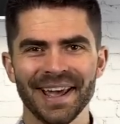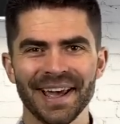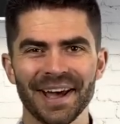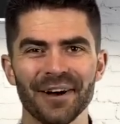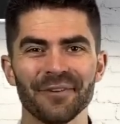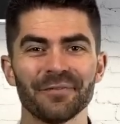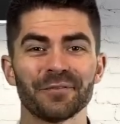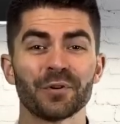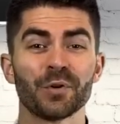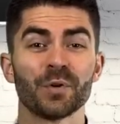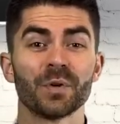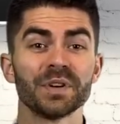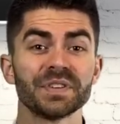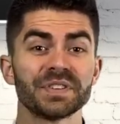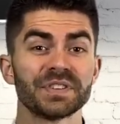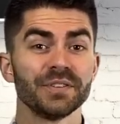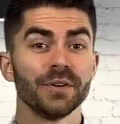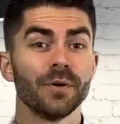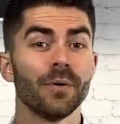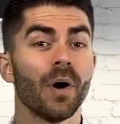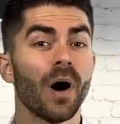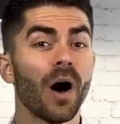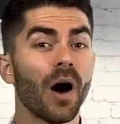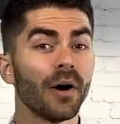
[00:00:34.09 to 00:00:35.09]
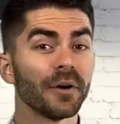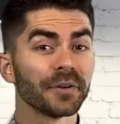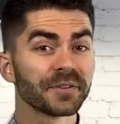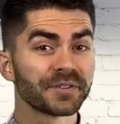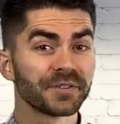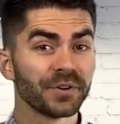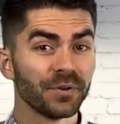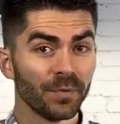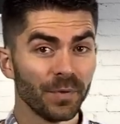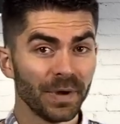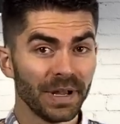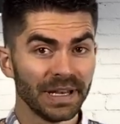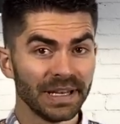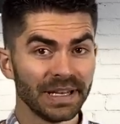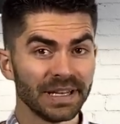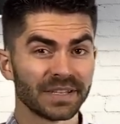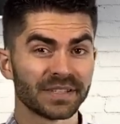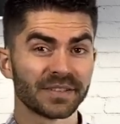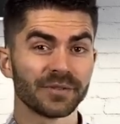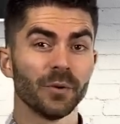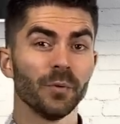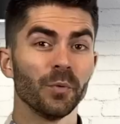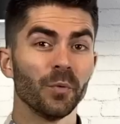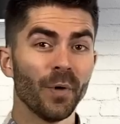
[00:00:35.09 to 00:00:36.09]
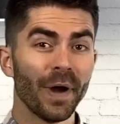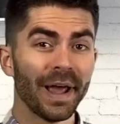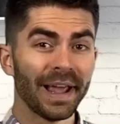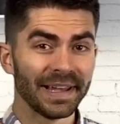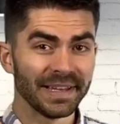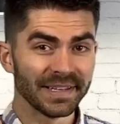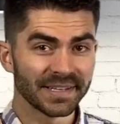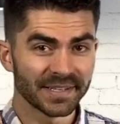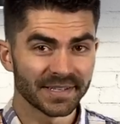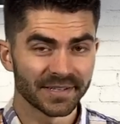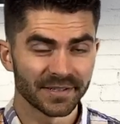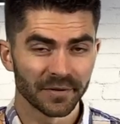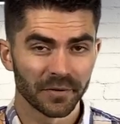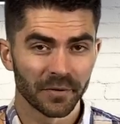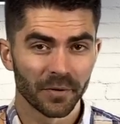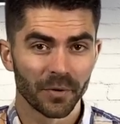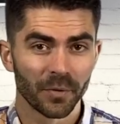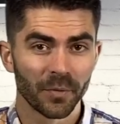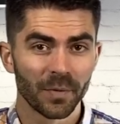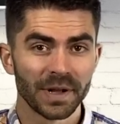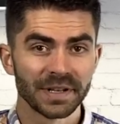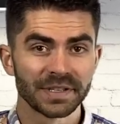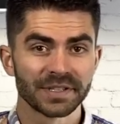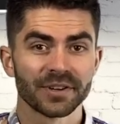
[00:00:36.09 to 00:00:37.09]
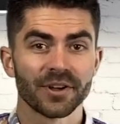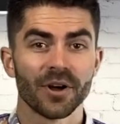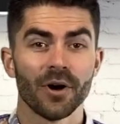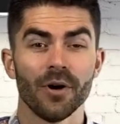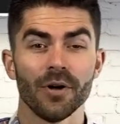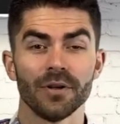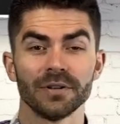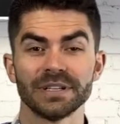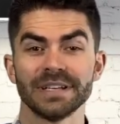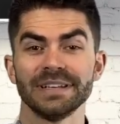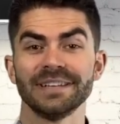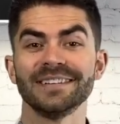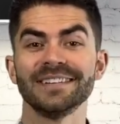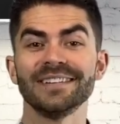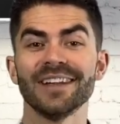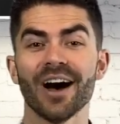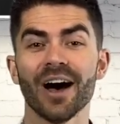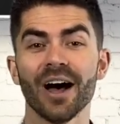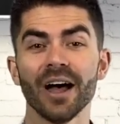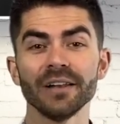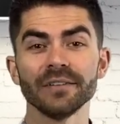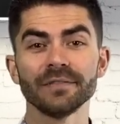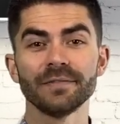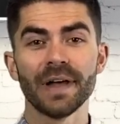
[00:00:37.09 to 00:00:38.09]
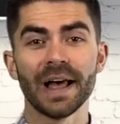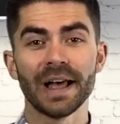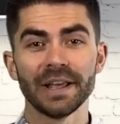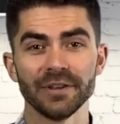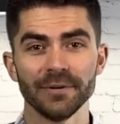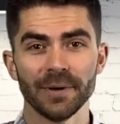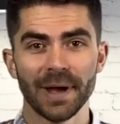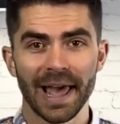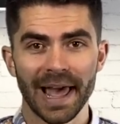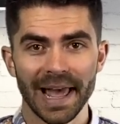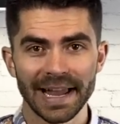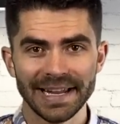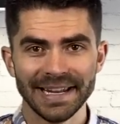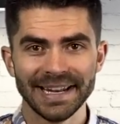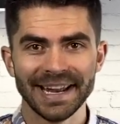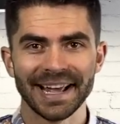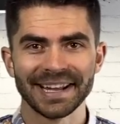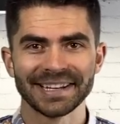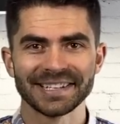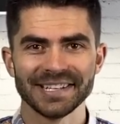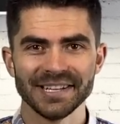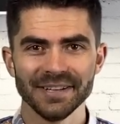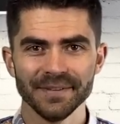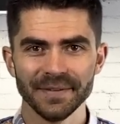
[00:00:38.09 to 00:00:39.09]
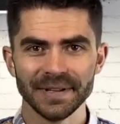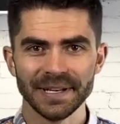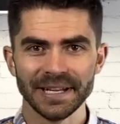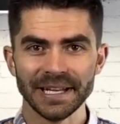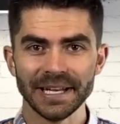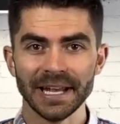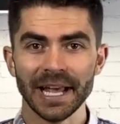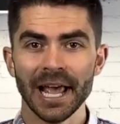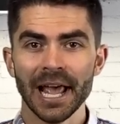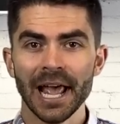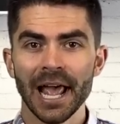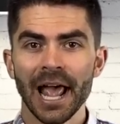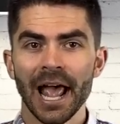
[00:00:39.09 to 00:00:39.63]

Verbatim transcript: Of course, you'll also witness waste or what's called non value adding activity